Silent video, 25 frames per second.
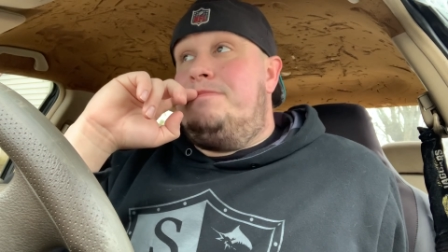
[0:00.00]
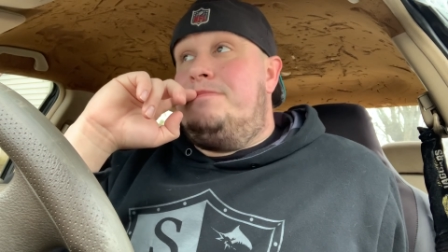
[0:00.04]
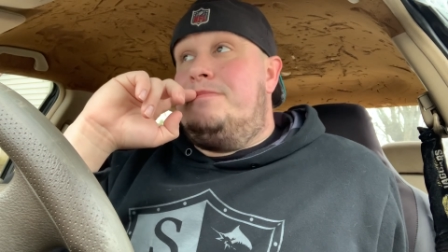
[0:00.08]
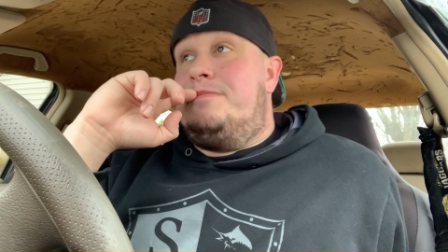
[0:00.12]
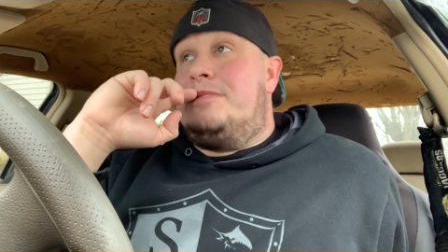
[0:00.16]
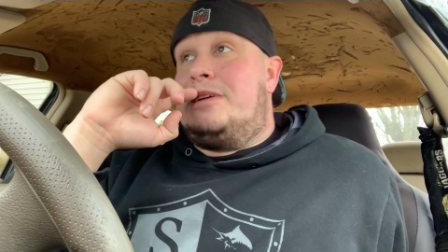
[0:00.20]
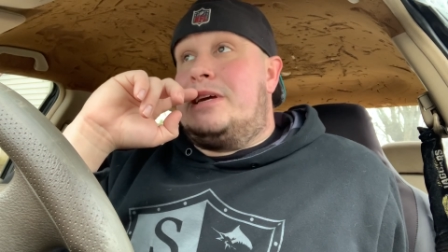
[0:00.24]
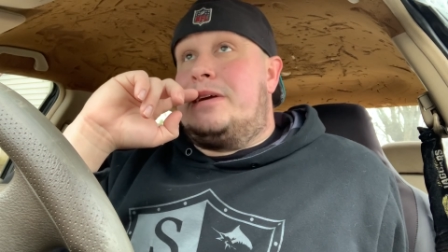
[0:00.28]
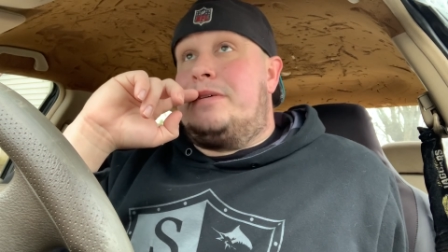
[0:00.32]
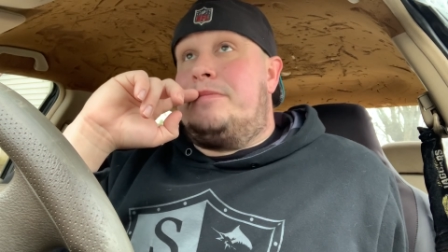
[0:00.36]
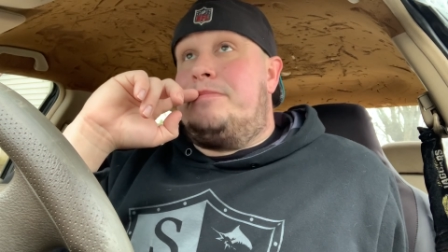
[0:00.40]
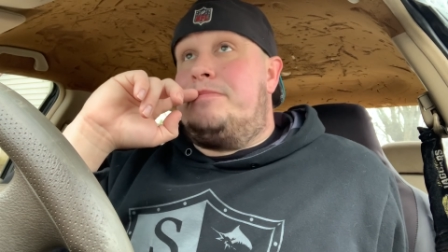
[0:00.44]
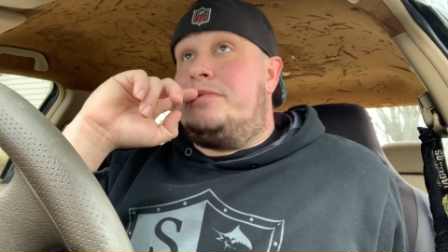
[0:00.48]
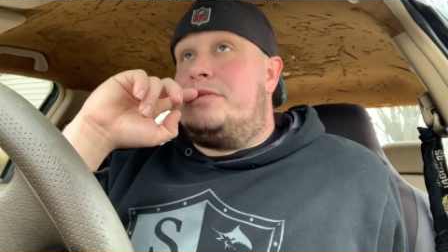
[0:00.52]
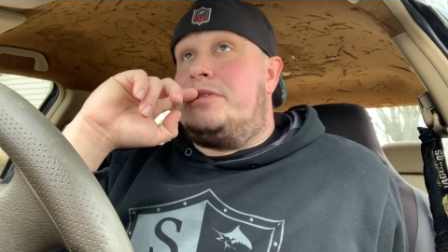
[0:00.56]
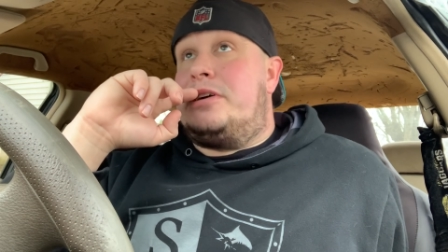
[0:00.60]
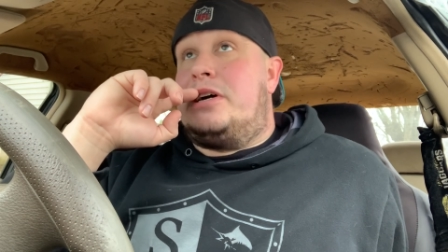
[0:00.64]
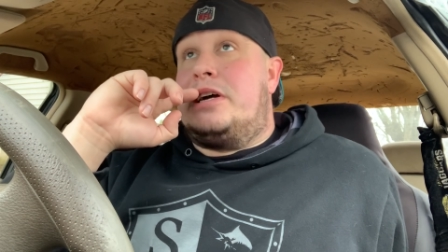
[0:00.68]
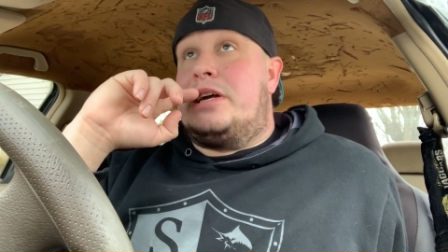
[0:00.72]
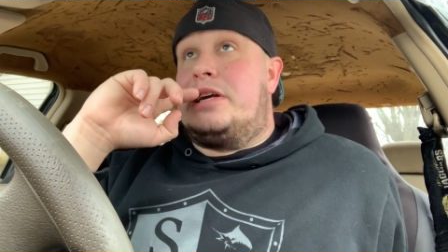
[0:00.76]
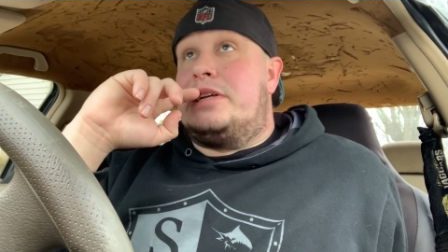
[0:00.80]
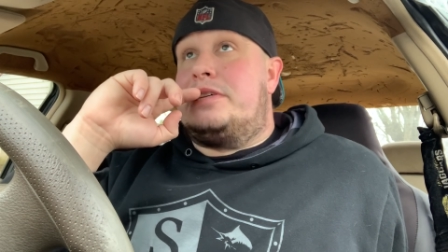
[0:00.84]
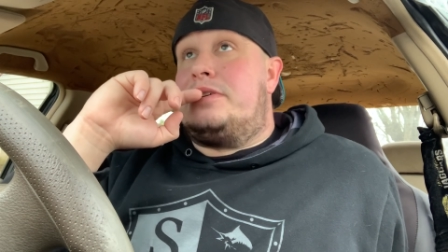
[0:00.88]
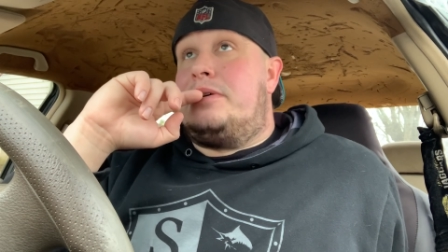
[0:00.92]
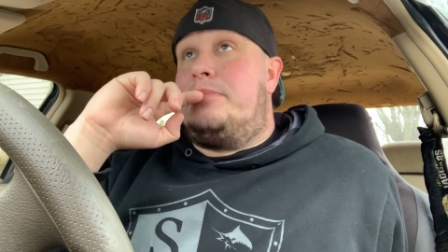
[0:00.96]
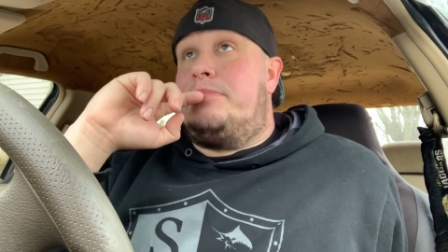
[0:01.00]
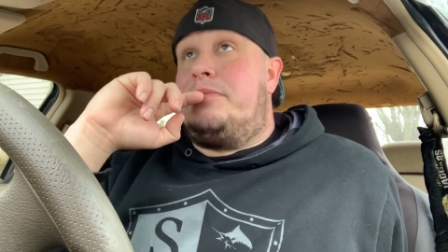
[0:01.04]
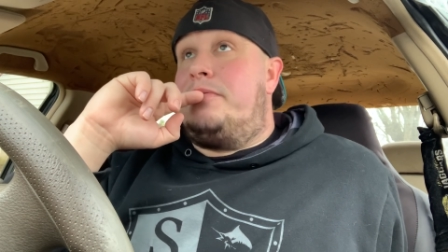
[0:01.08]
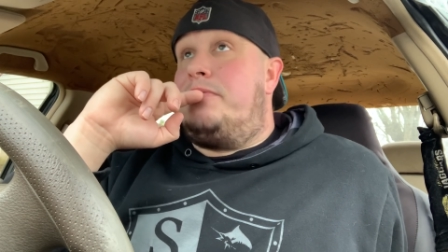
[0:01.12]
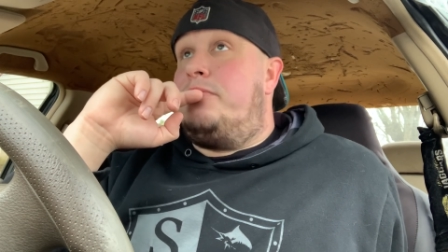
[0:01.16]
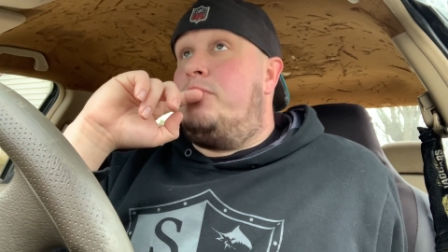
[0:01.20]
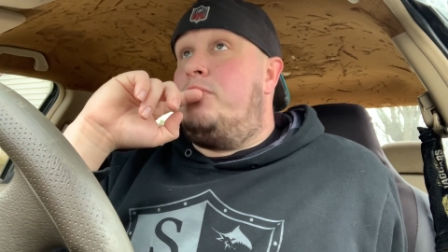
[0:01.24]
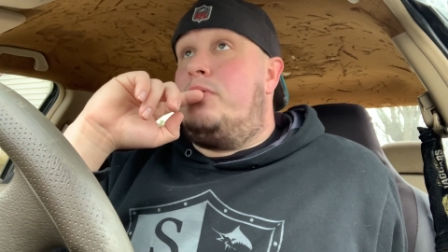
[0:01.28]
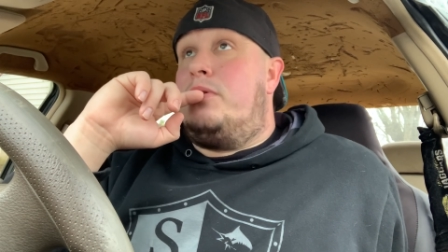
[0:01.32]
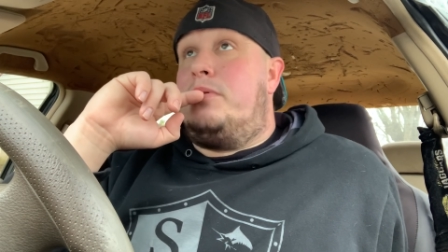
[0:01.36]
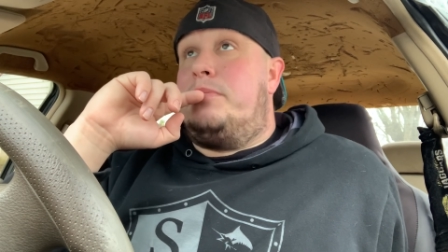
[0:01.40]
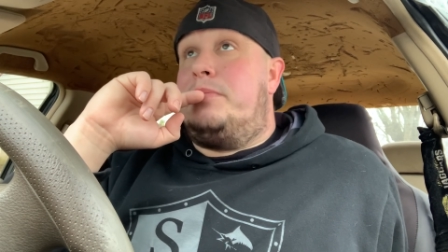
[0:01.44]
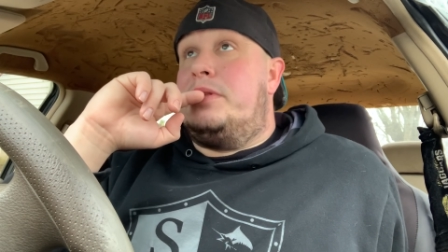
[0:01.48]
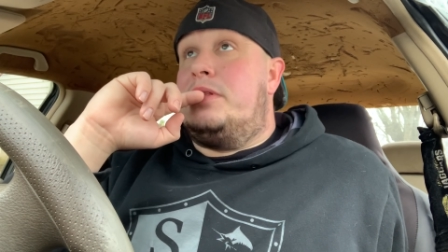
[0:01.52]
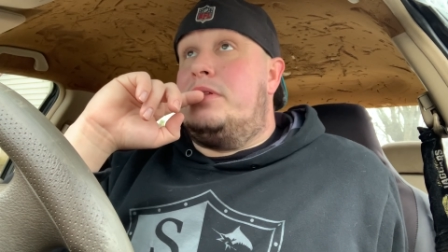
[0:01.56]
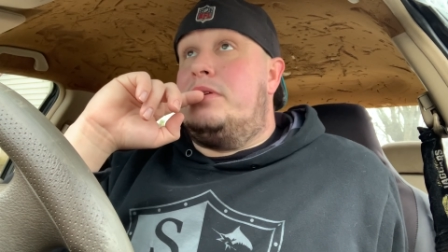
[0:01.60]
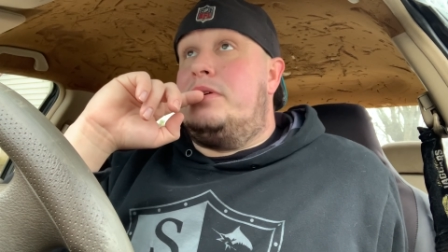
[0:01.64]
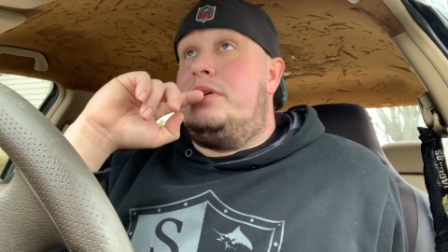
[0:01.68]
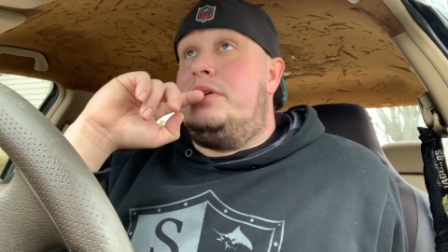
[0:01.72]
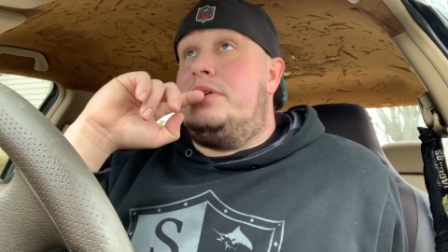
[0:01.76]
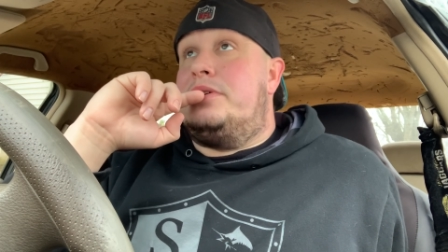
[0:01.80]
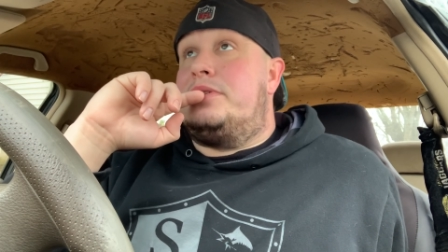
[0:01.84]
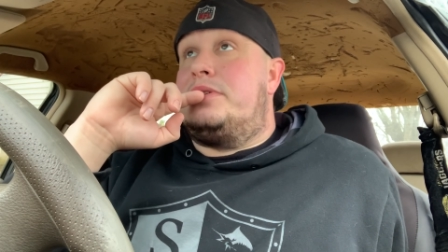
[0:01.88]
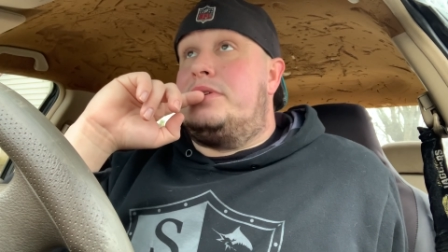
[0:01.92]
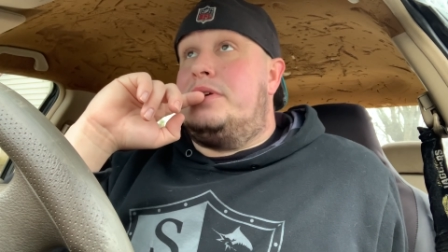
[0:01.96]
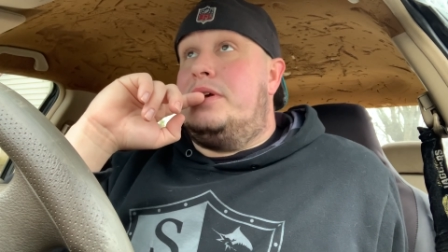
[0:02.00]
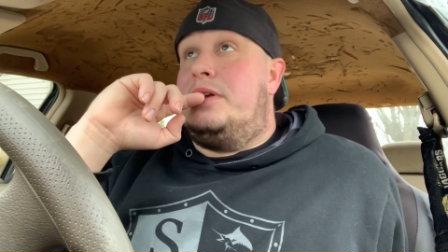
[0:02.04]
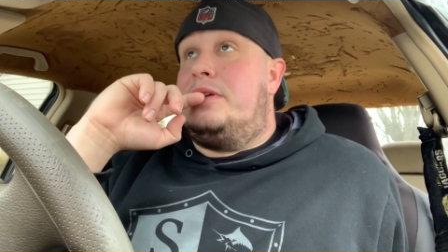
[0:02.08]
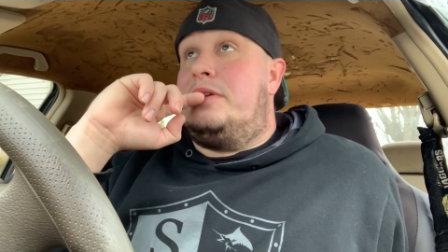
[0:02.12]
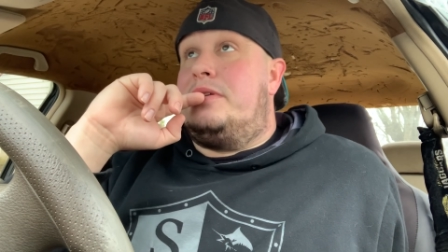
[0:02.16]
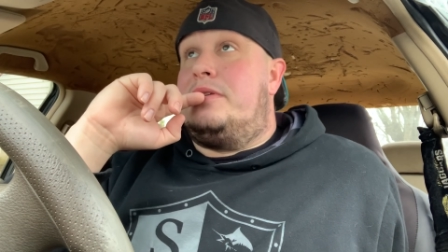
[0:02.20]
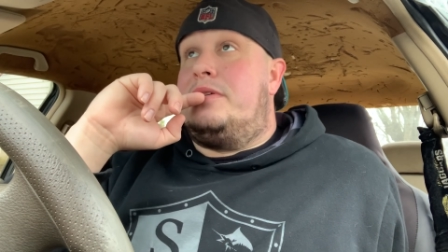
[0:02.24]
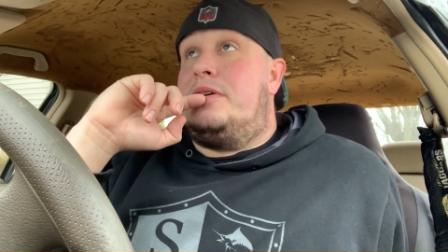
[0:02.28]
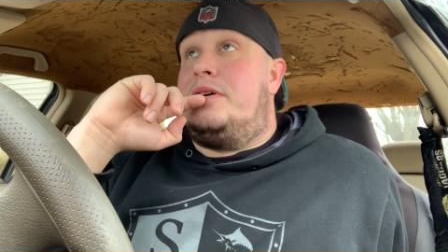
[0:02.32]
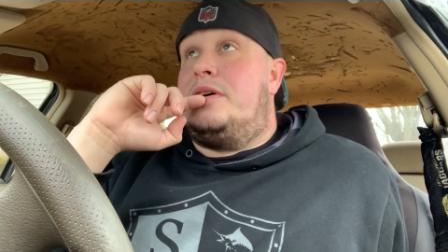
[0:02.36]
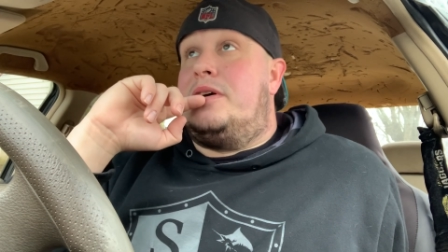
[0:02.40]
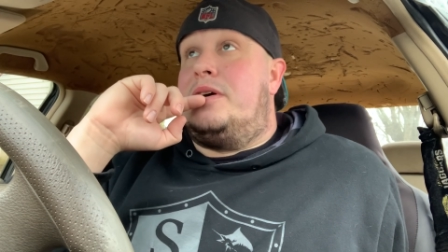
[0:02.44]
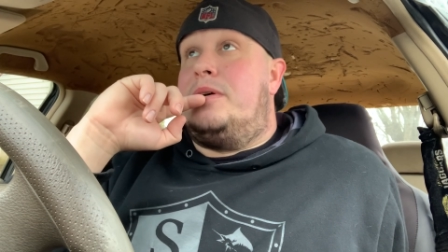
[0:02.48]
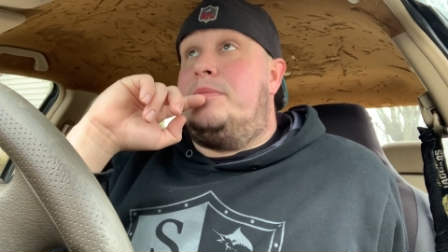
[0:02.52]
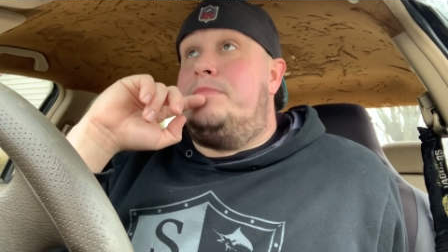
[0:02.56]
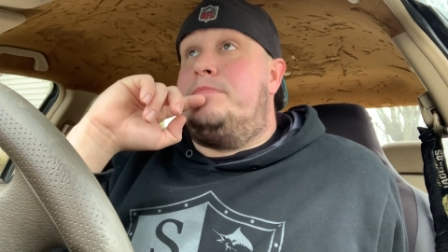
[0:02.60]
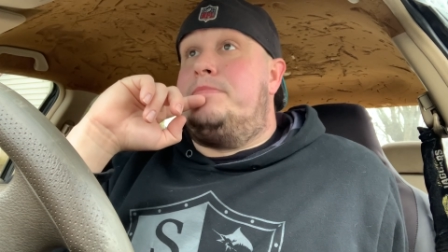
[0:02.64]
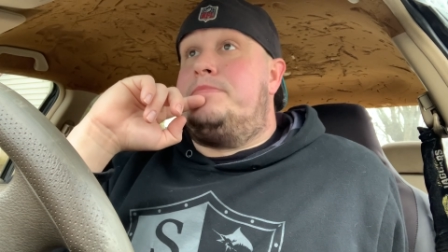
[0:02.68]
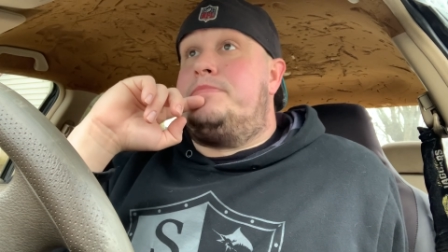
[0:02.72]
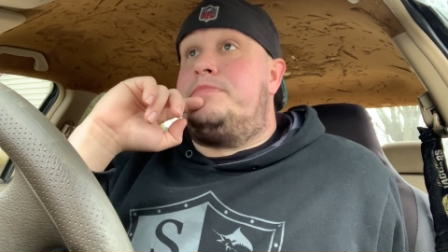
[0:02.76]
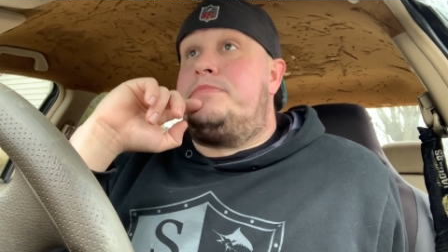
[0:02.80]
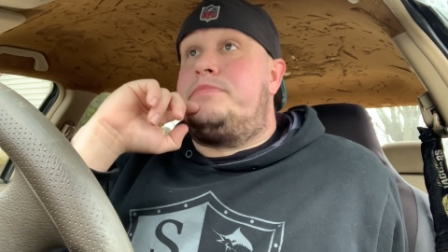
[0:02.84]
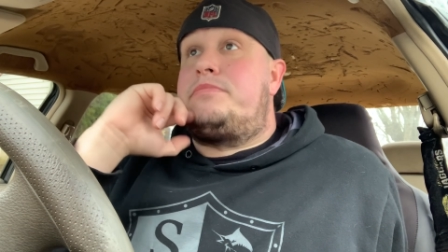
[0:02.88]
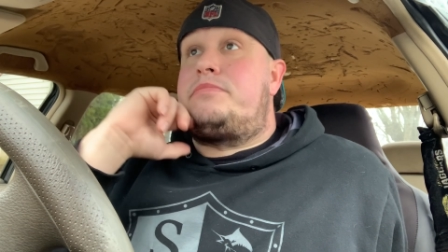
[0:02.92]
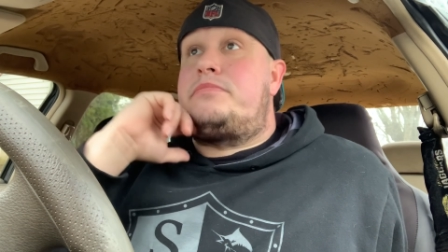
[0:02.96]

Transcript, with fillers: Like try to get something for him at least, and um,